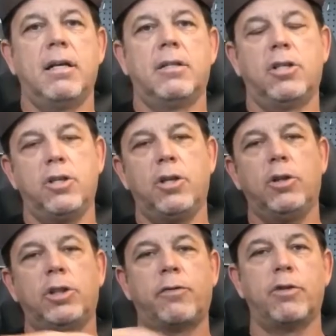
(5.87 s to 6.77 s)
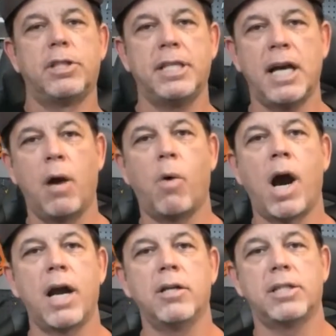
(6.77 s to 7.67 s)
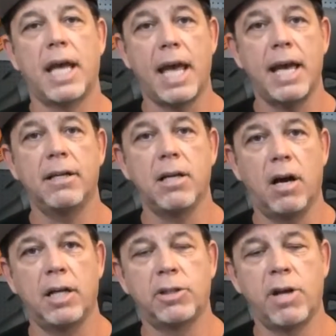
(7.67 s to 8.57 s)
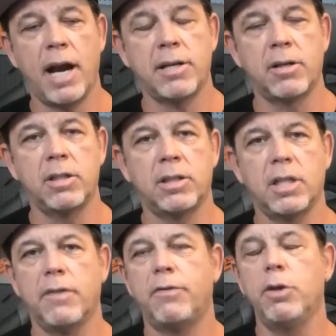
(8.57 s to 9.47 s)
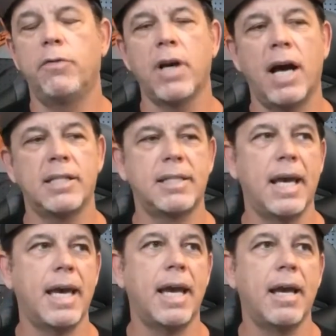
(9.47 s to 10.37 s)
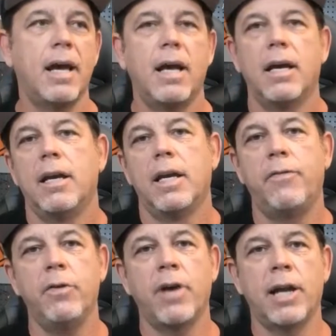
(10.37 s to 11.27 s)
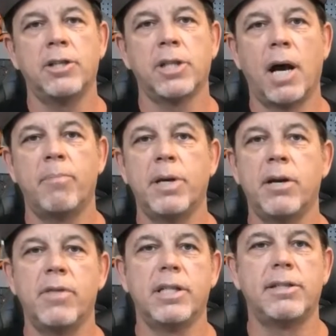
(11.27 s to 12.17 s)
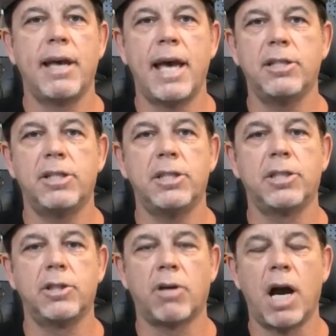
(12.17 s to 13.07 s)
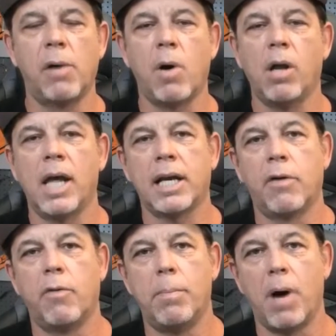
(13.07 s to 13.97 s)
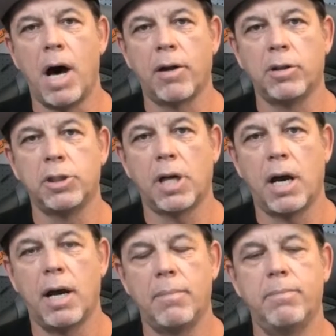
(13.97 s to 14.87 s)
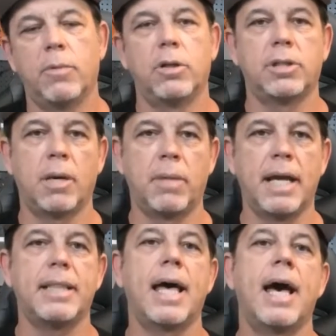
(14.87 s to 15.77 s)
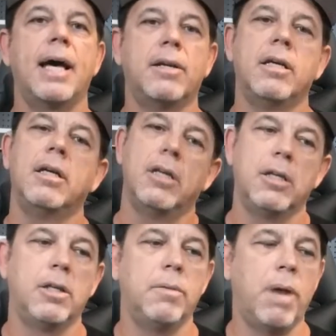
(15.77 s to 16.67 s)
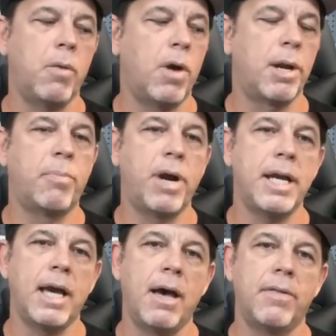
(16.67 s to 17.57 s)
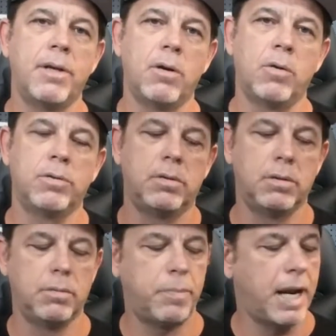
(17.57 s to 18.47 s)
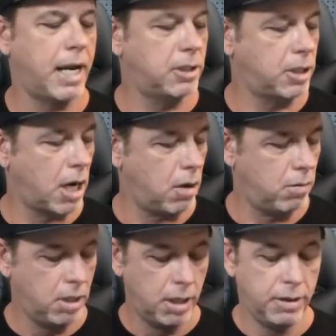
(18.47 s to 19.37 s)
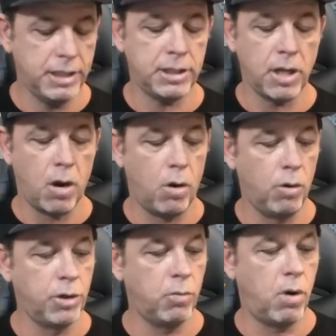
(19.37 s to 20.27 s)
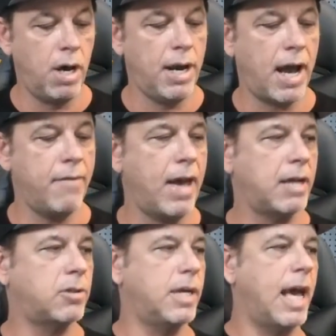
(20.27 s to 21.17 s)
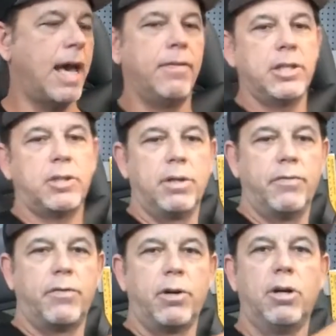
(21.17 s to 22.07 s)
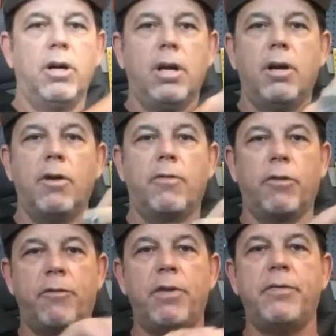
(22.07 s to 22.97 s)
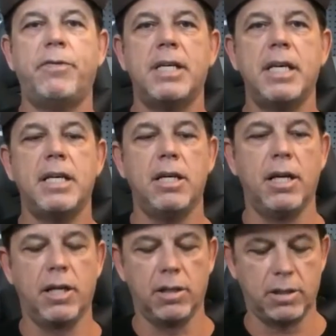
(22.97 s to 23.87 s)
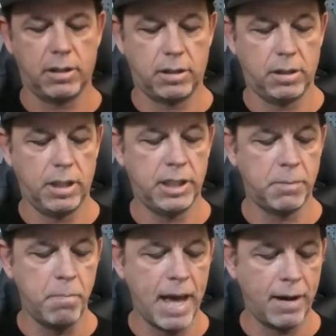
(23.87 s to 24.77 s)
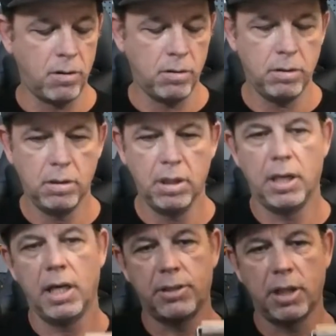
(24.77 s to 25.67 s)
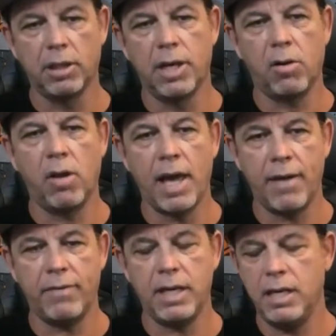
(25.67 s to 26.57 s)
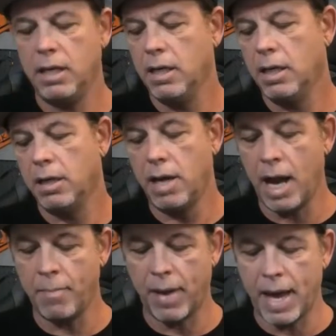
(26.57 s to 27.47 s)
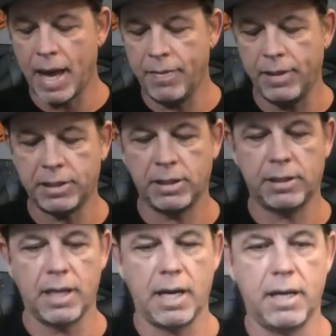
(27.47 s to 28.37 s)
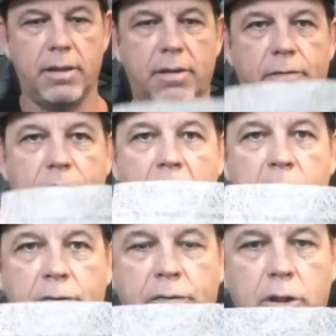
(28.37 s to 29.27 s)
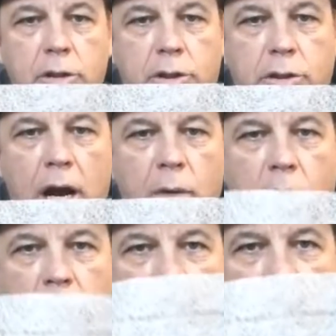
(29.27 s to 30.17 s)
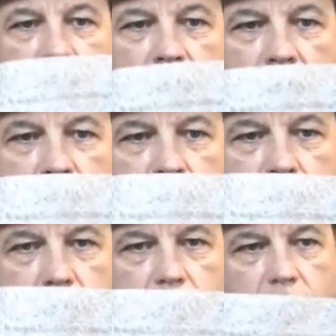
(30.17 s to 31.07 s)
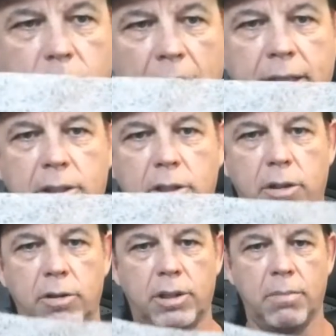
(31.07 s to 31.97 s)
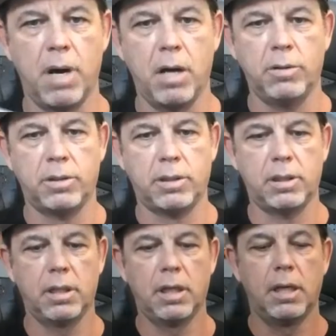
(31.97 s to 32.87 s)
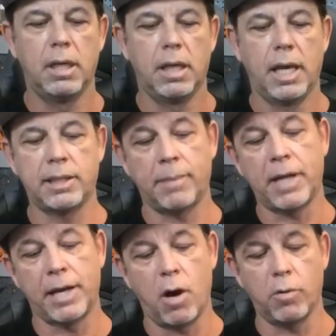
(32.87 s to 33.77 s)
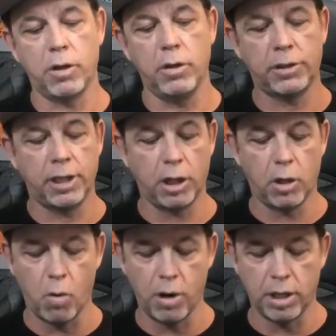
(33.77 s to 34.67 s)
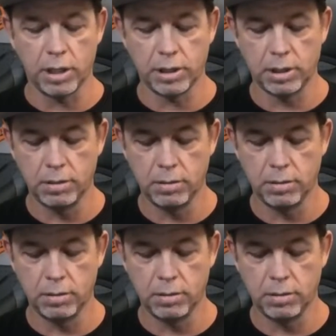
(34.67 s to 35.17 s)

to use for DIYers and contractors. If you've got, say, if you've got a job bigger than 10 sheets of drywall, like a remodel job or something like that, you might want to break out the old banjo. This is an older one. I've actually had this one for 15 years. It's metal. It's a little heavy, not bad. This is the FibaFuse drywall tape that I'm like to use the most, except I don't use it in corners.